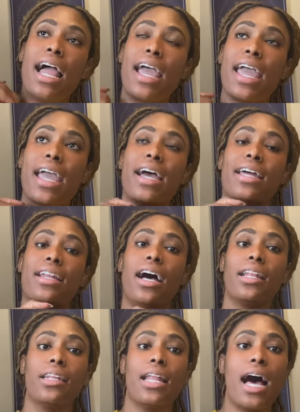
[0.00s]
and a
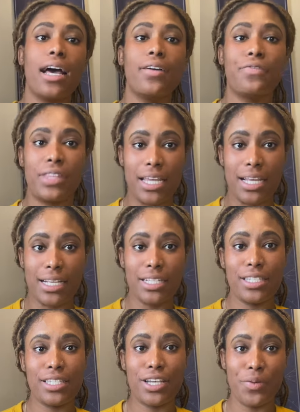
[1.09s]
lot of
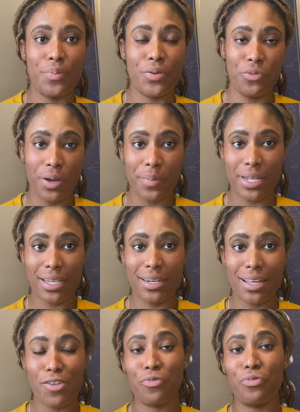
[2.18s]
things could be
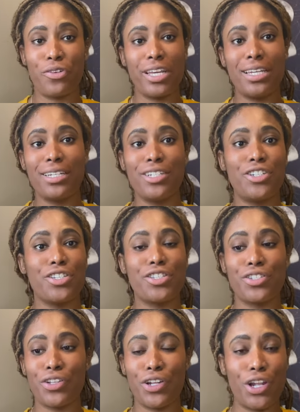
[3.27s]
remedied if we just
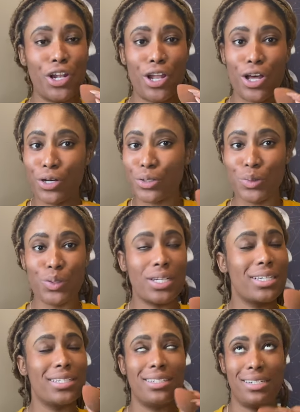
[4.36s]

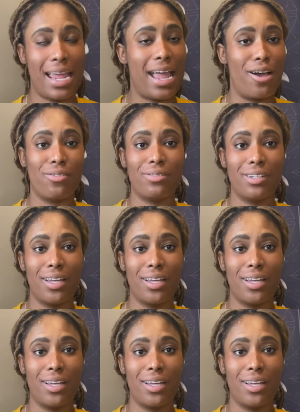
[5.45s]
slowed down.